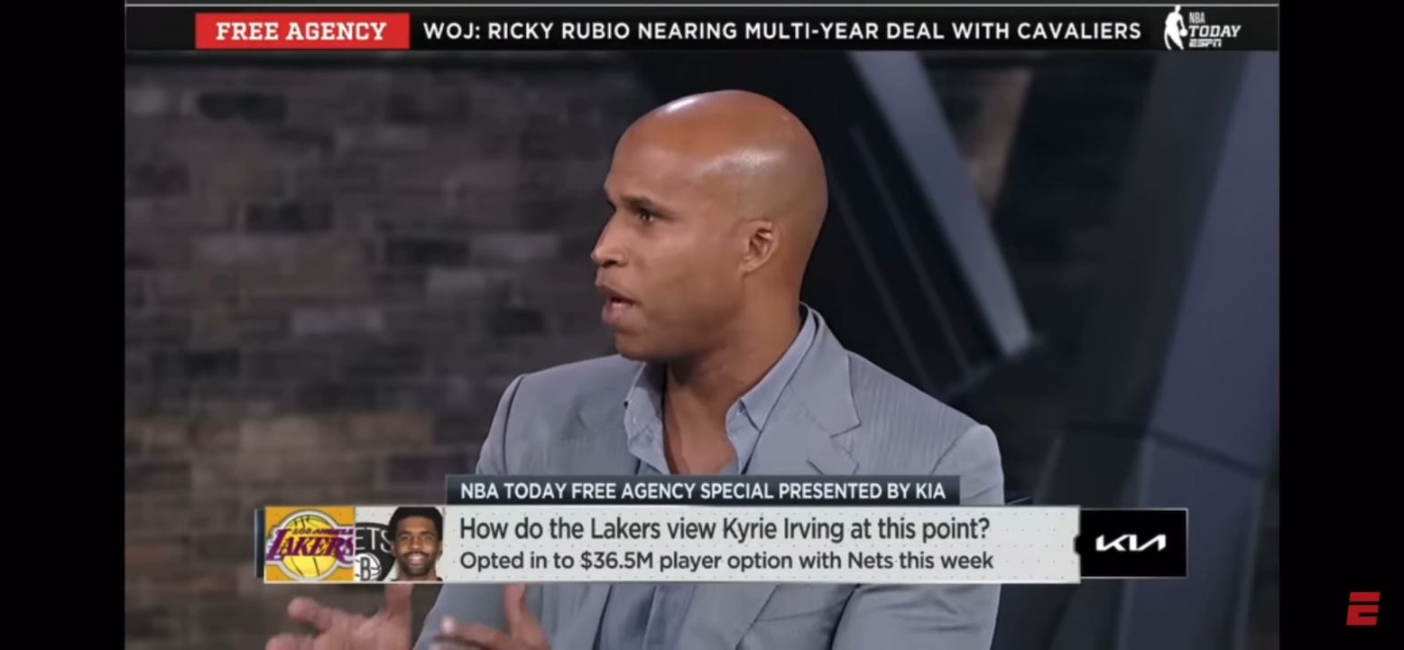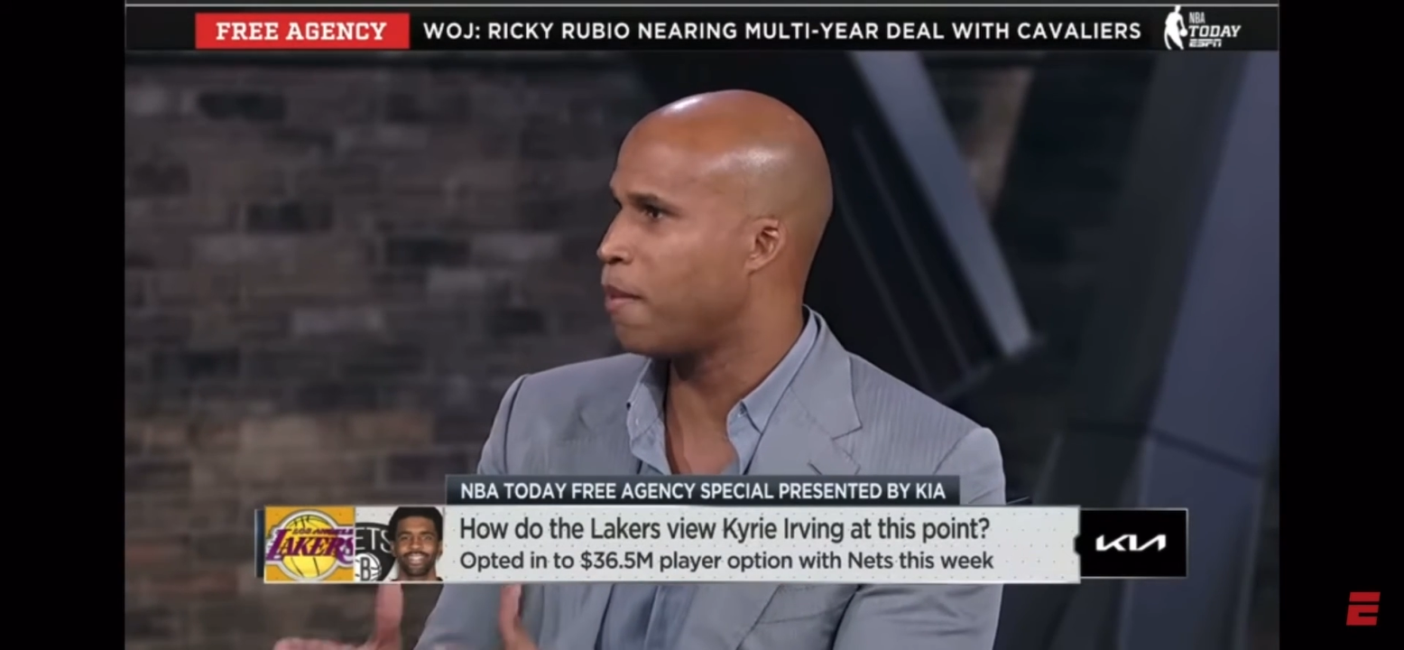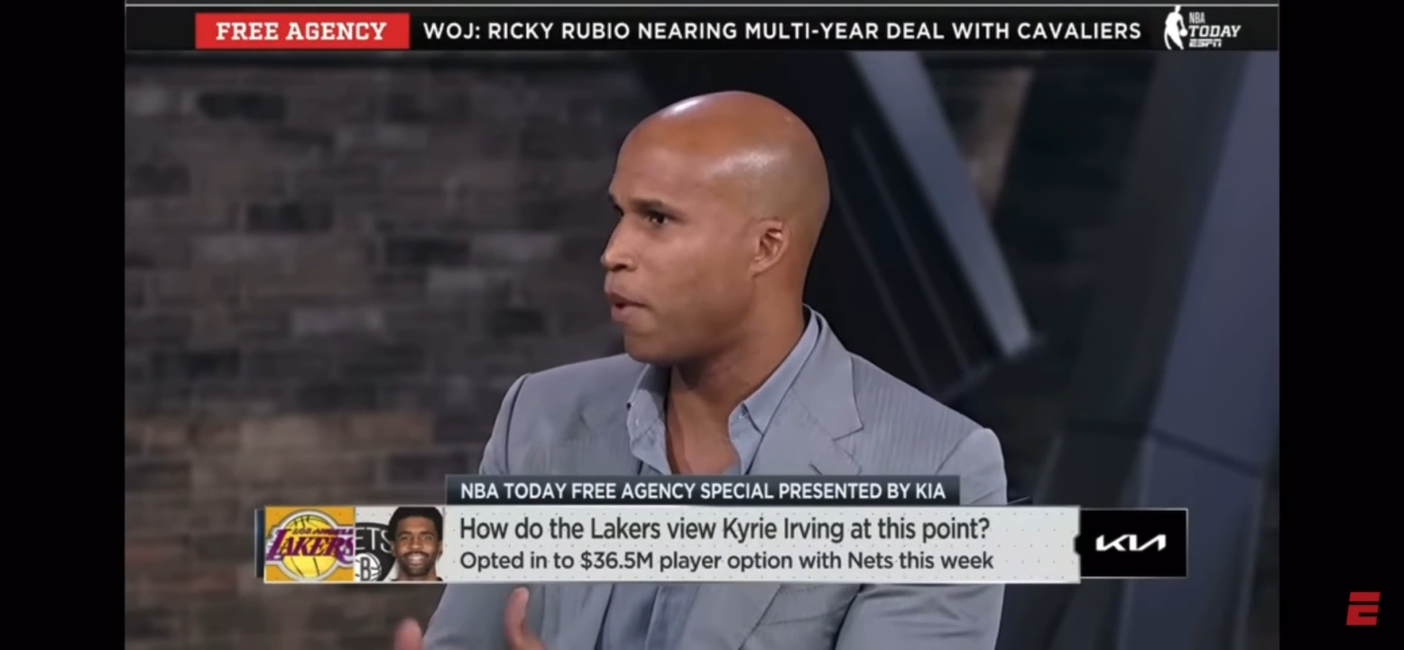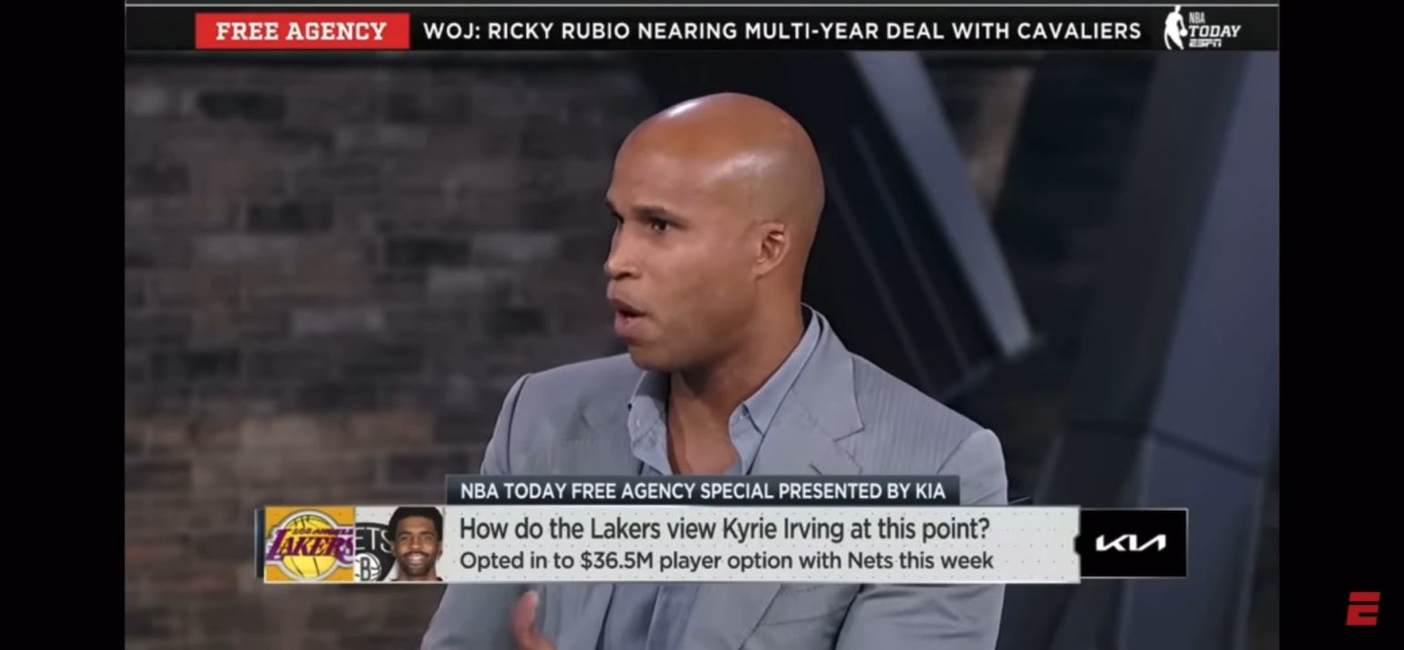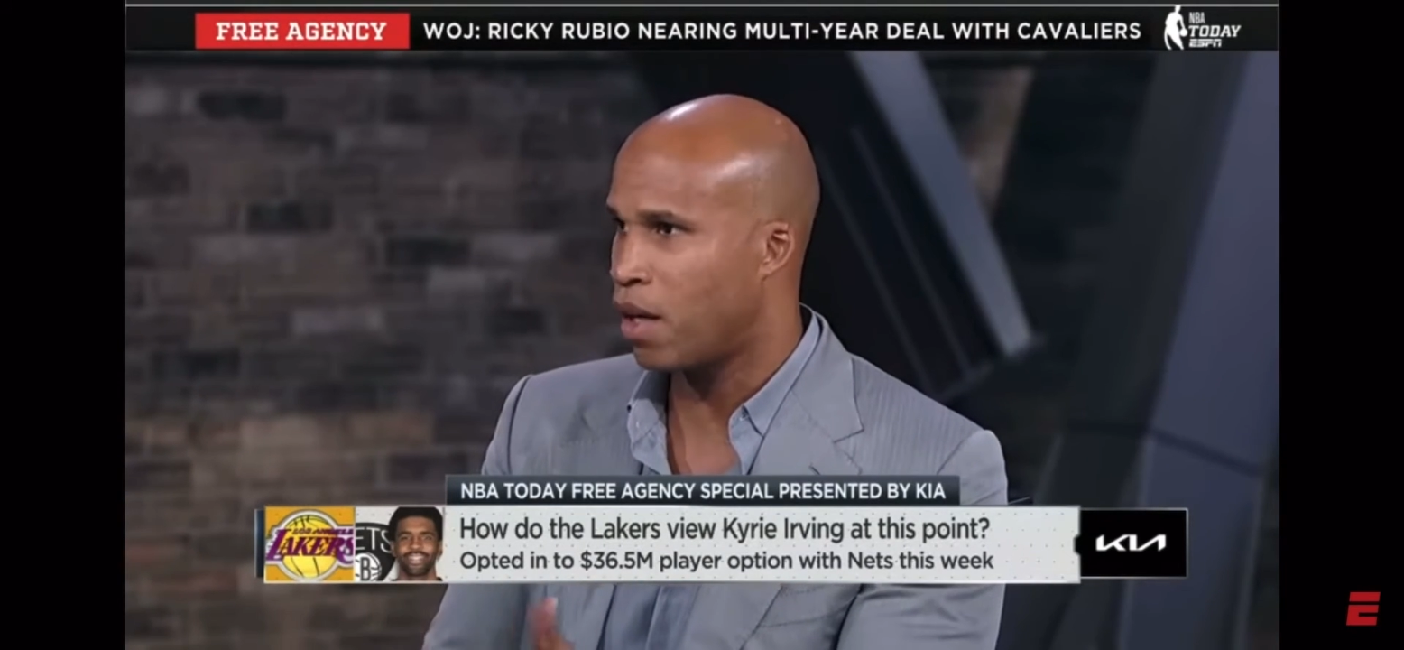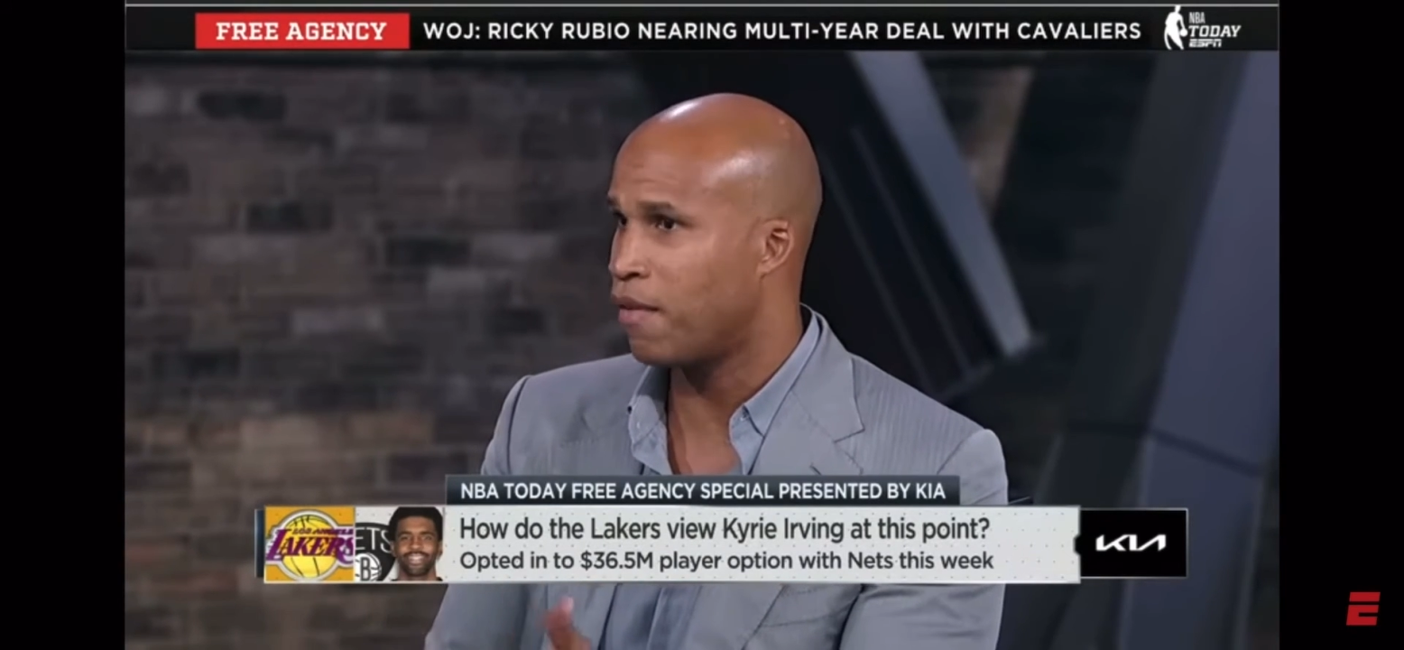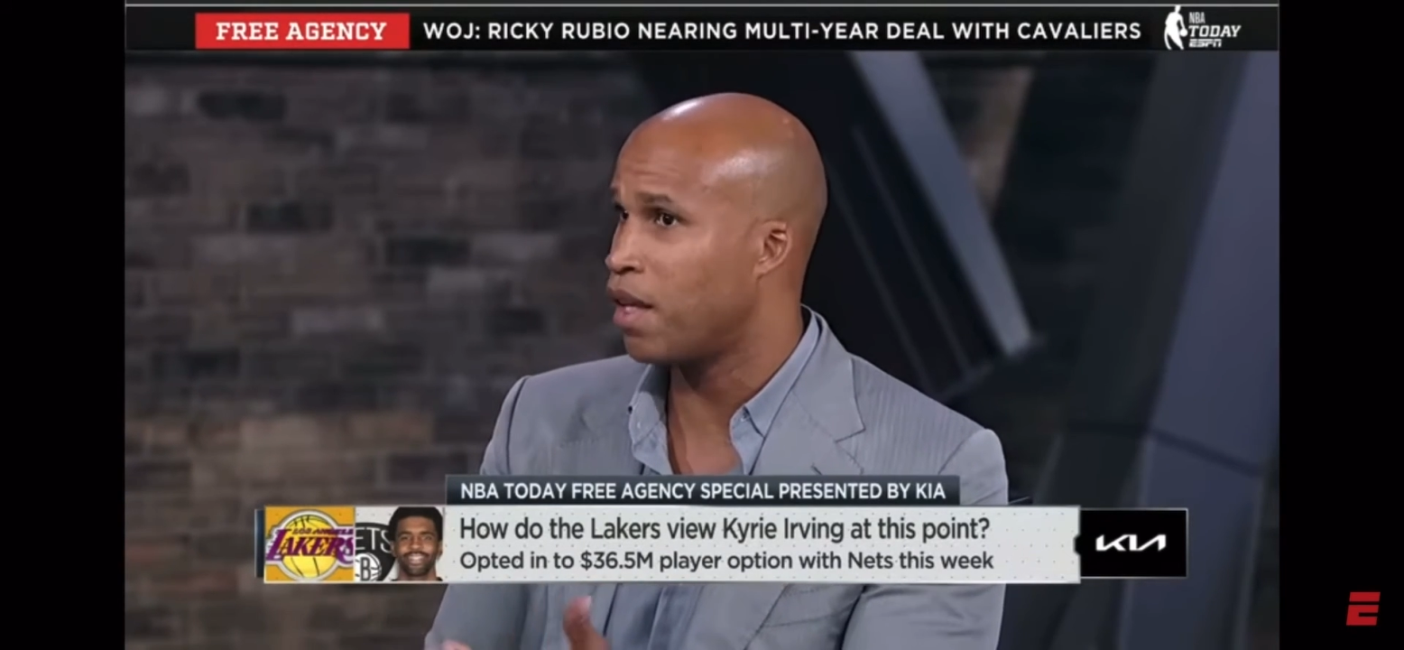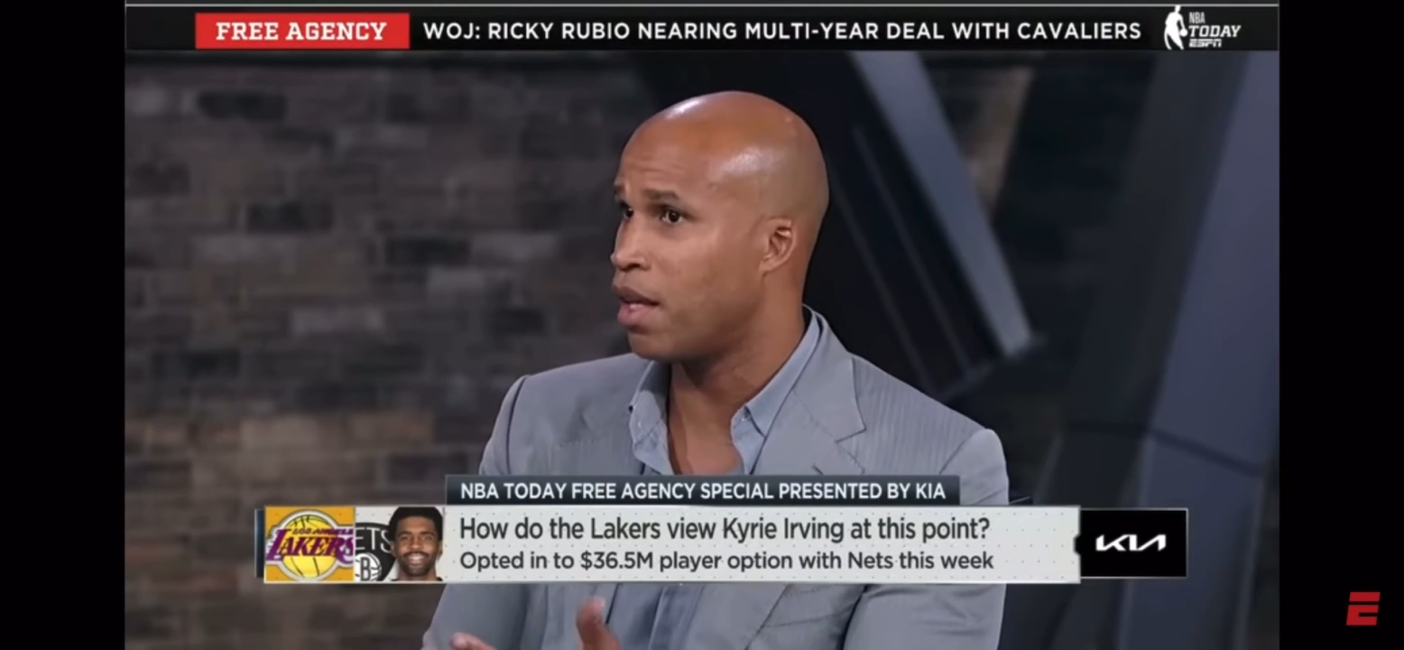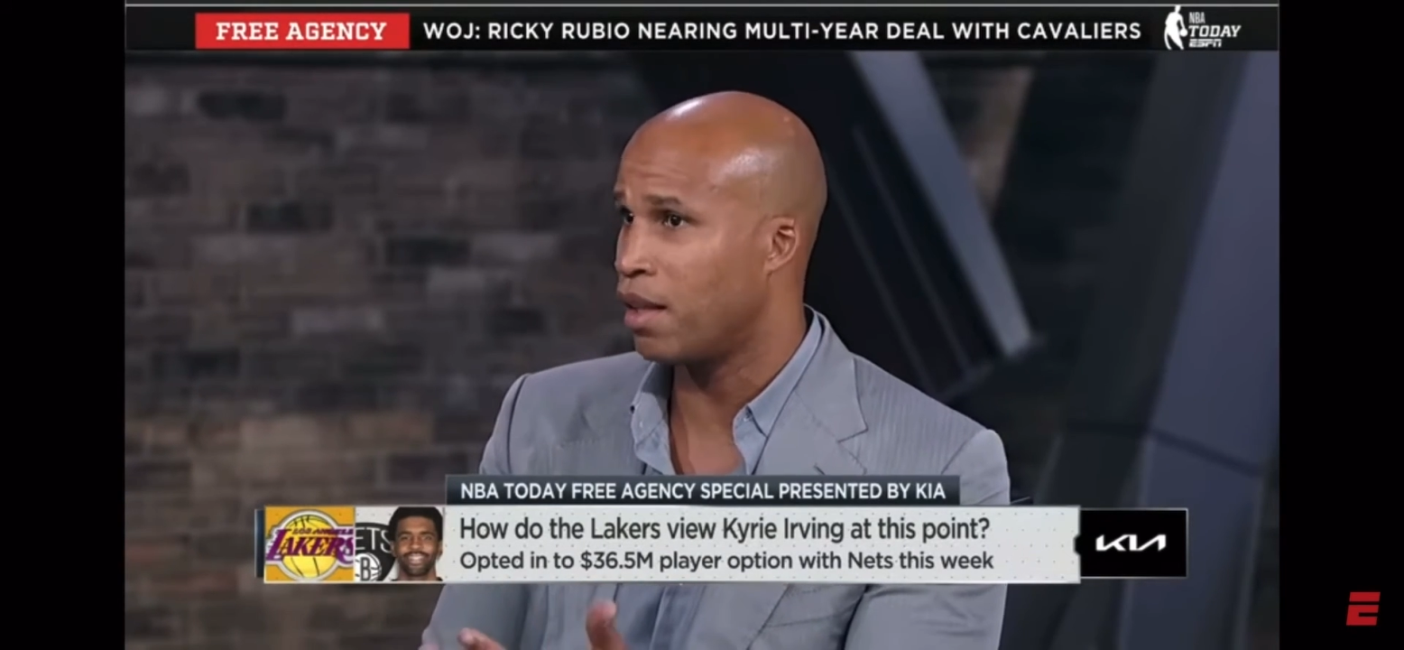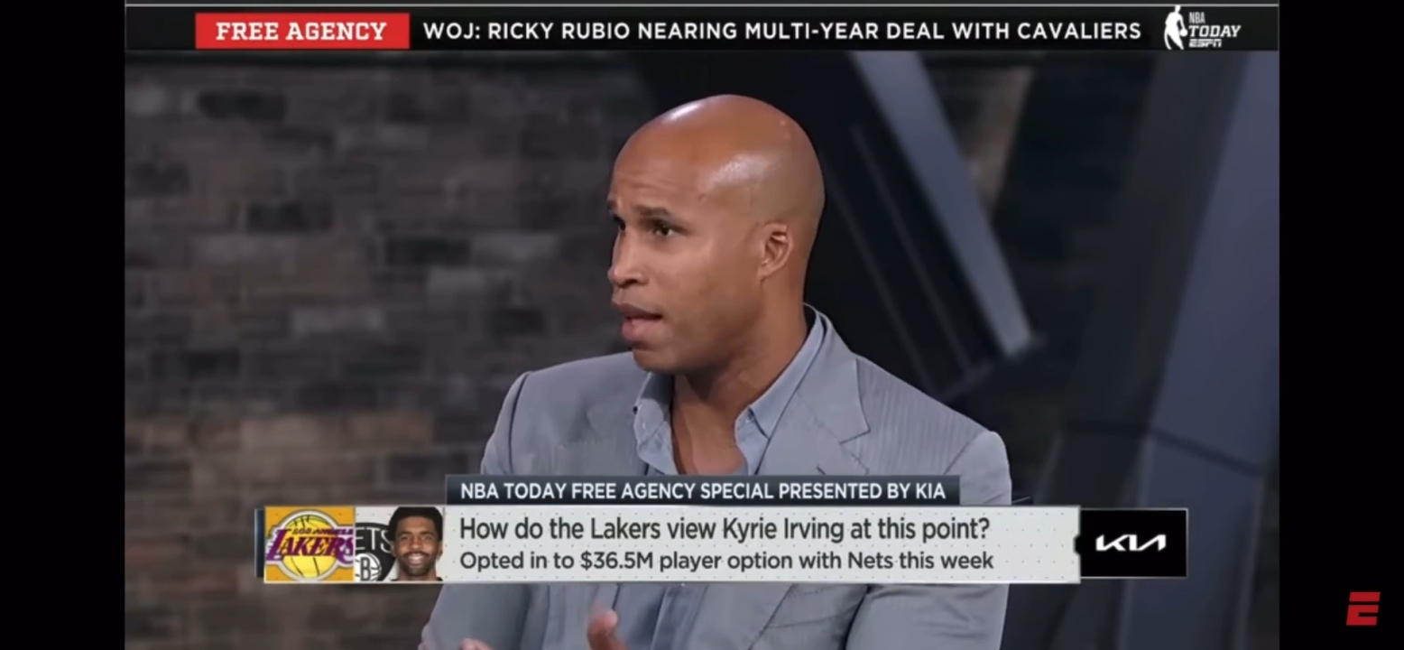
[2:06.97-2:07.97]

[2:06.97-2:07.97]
big part of the